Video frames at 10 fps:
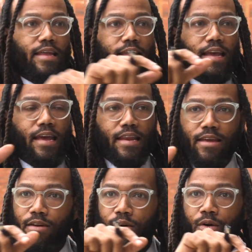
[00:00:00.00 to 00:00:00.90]
in
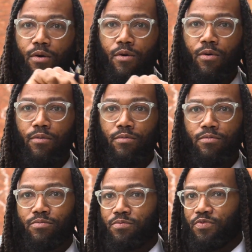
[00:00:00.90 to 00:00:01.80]
any
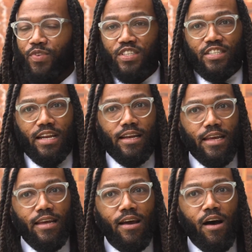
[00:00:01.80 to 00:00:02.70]

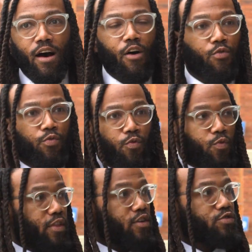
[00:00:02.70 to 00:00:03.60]
vicinity of
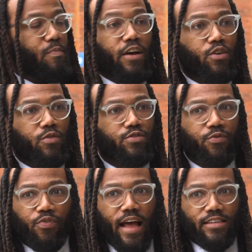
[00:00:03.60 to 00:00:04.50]
where those muzzle
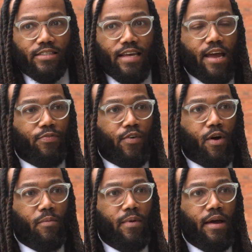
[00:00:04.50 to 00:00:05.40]
flashes came
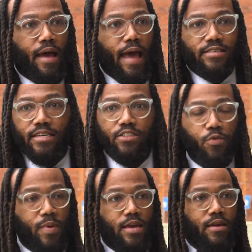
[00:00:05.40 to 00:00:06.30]
from? As in
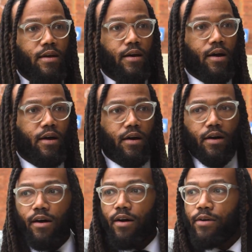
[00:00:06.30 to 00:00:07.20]
to be
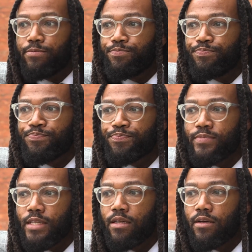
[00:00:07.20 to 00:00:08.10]
uh,
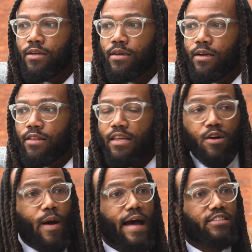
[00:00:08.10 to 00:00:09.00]

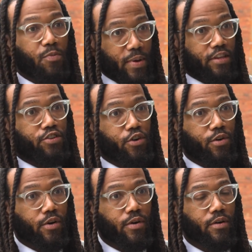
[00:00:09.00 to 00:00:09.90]
theorized to be the
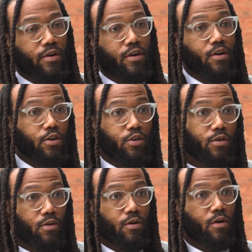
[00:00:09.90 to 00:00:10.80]
shooter.
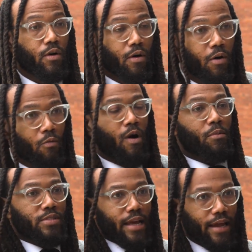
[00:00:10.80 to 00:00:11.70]
What
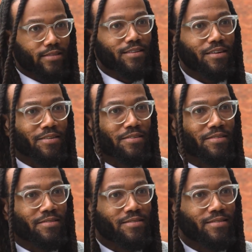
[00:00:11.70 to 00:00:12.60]
was the answer?
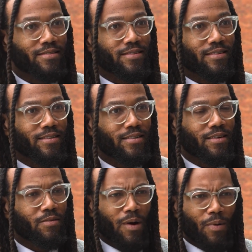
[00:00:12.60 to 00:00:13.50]

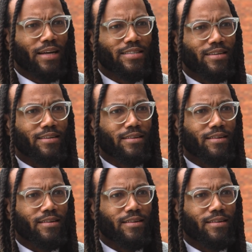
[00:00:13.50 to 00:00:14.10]
What was it?